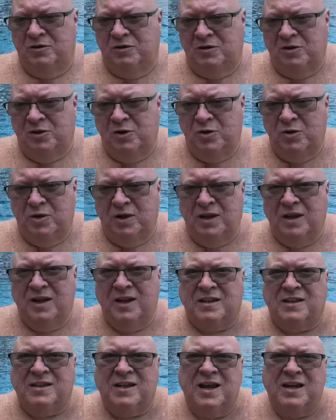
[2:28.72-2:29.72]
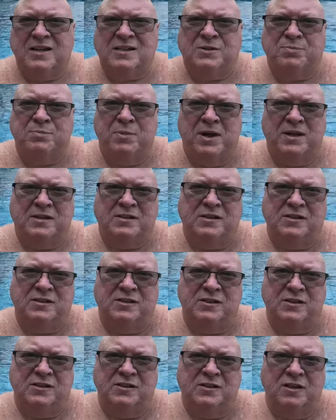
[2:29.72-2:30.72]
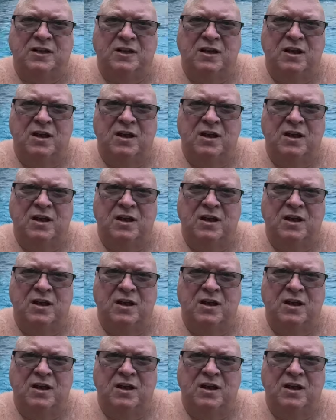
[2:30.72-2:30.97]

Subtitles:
You can get text messages.